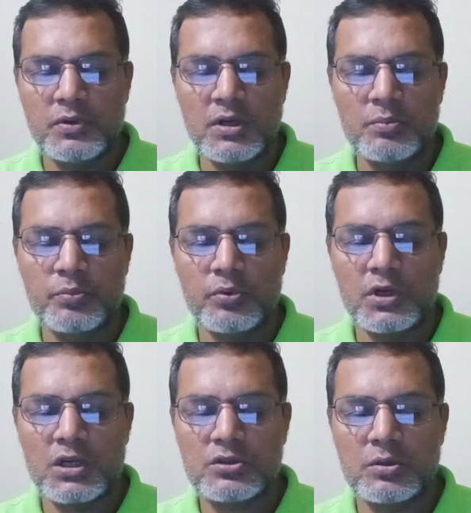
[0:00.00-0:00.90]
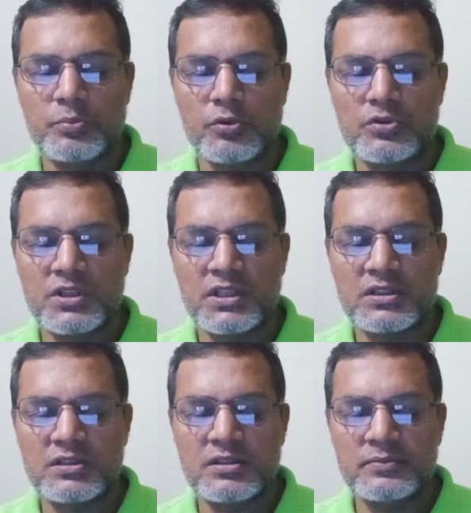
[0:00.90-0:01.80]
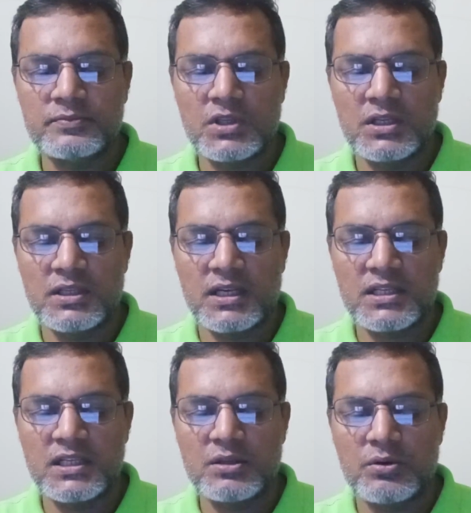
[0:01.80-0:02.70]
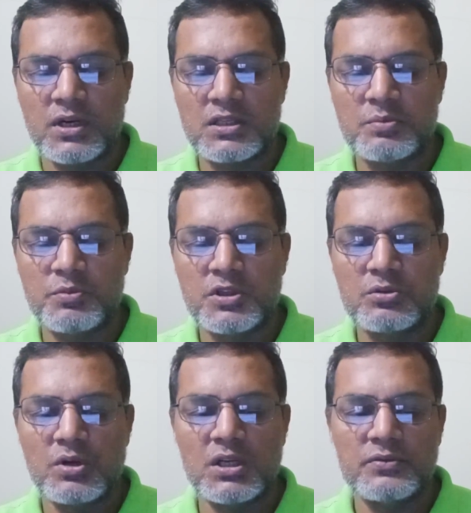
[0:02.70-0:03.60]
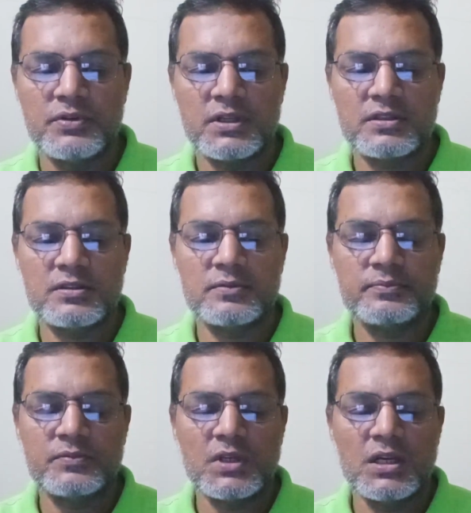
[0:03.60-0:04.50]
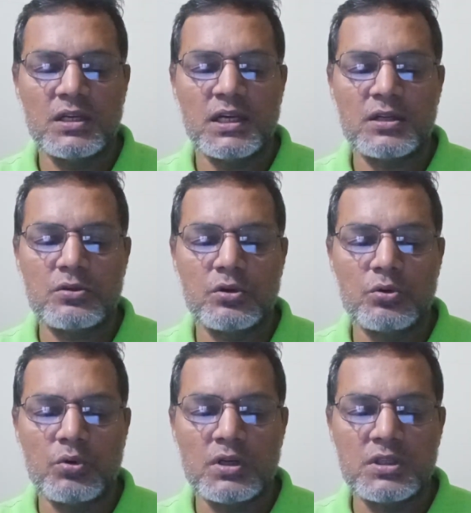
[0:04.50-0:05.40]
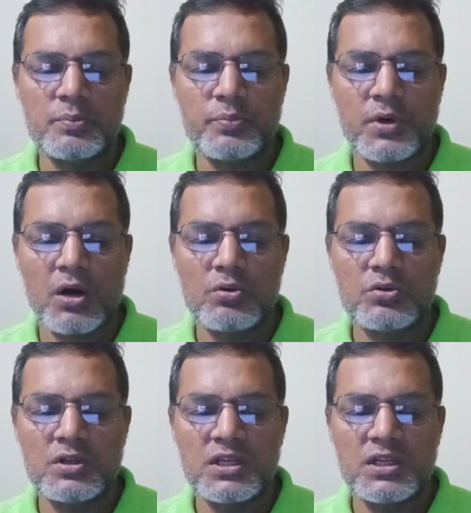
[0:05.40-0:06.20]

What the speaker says: film production projects that requires visual effects. Natron was a proud